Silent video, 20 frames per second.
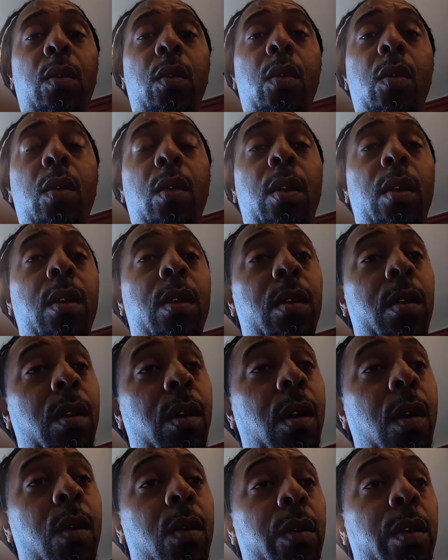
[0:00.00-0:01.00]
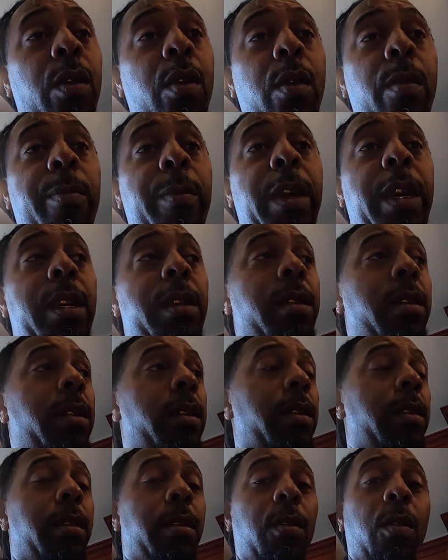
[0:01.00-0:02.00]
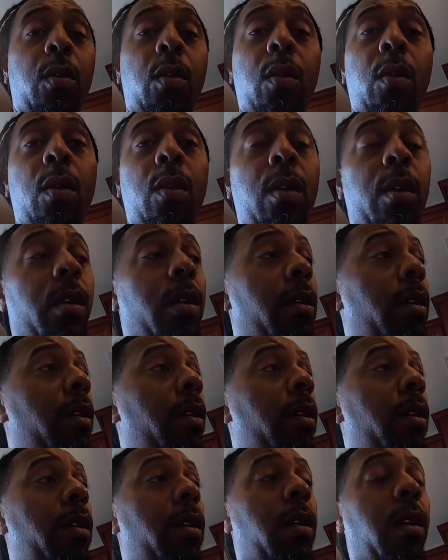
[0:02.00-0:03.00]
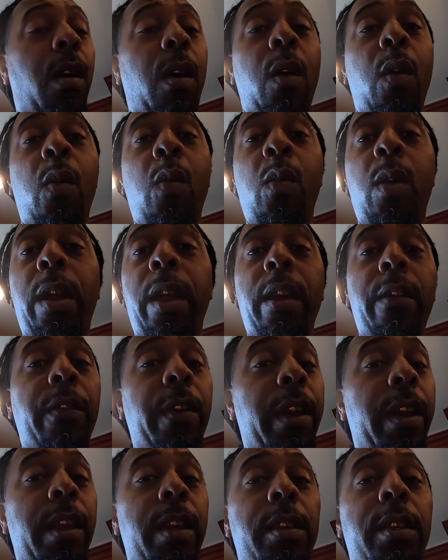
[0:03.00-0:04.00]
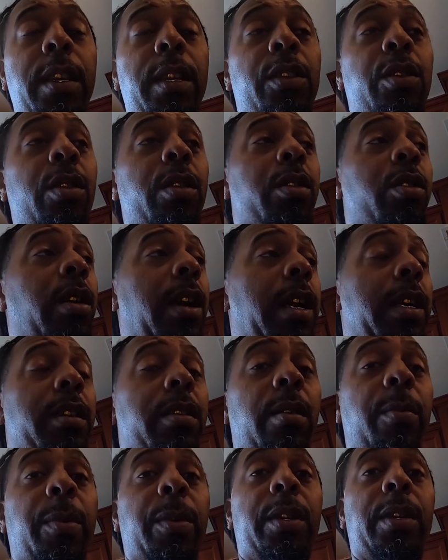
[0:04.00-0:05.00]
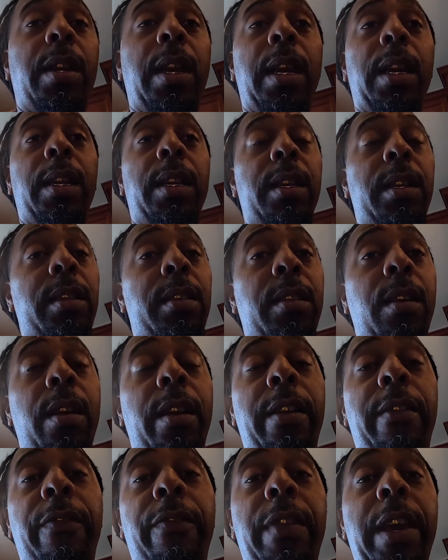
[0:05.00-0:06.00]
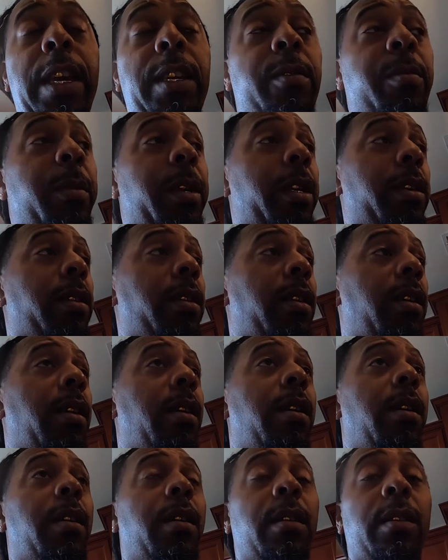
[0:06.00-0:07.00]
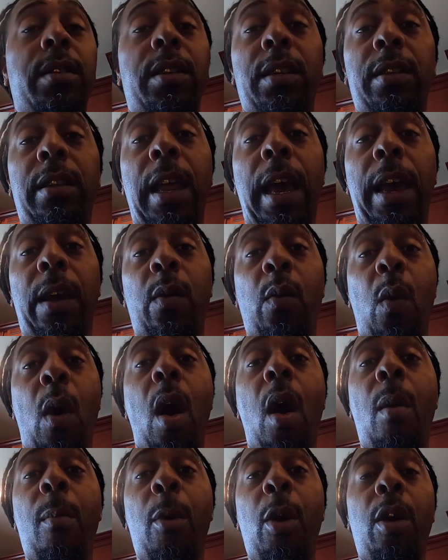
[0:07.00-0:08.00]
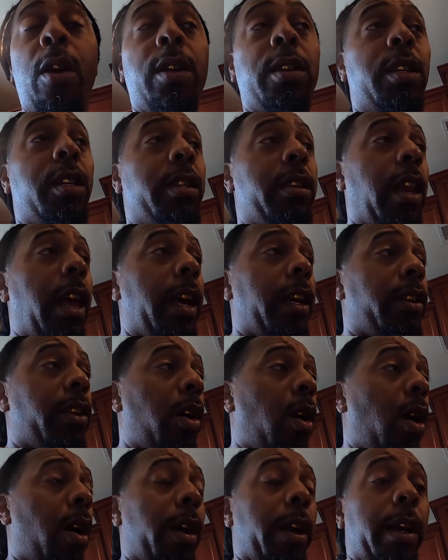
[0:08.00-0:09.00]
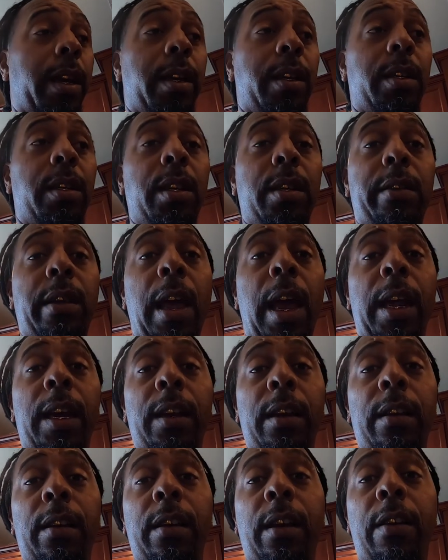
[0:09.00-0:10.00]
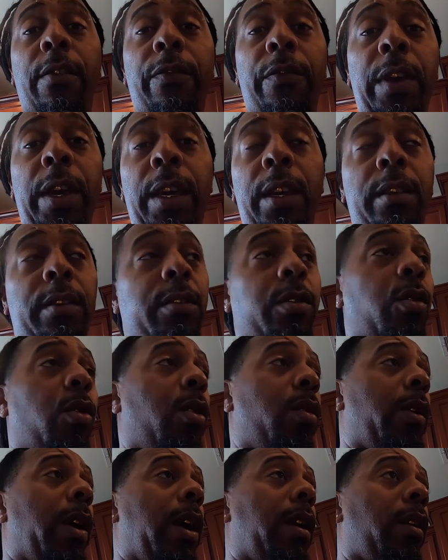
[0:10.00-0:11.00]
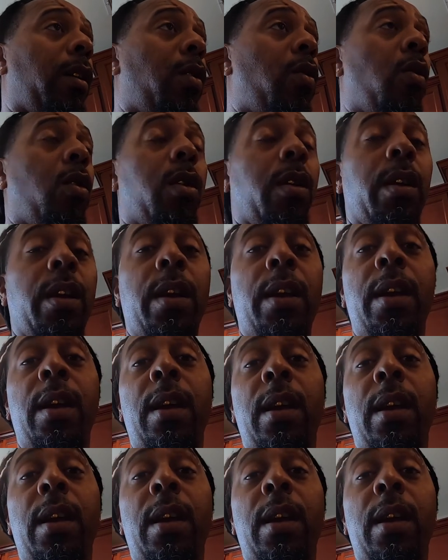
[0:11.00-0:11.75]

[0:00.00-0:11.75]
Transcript: or on your business or on whatever it is that you're trying to protect, these are investments, just like Walmart, just like Target, just like the convenience store around the corner.